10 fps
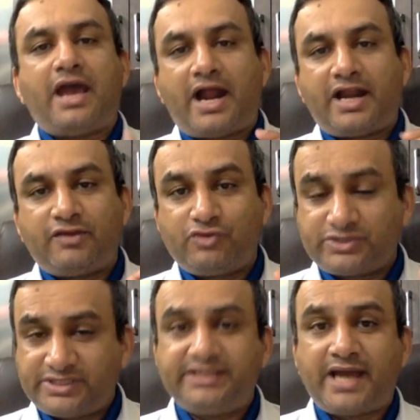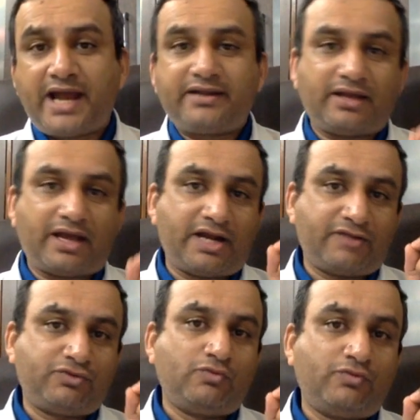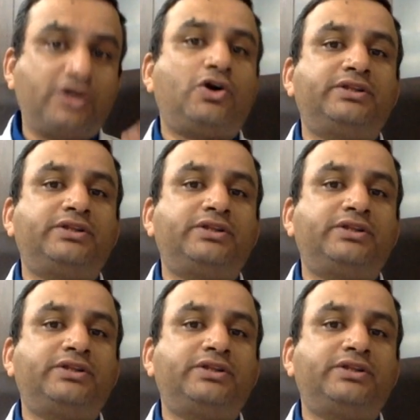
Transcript: And if you see that, and if you work